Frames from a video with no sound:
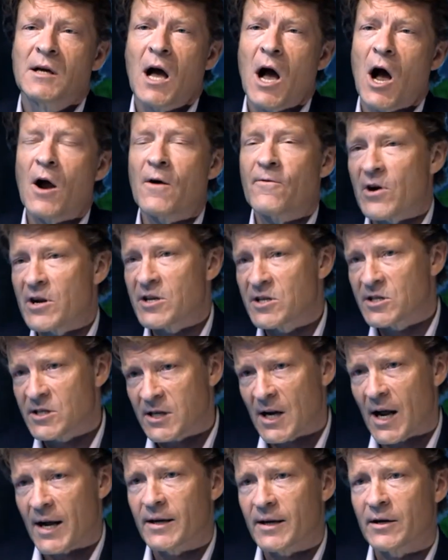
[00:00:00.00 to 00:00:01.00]
over a
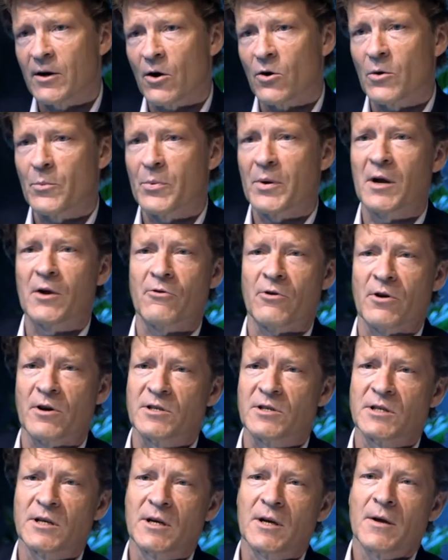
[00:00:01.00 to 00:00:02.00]
slightly longer period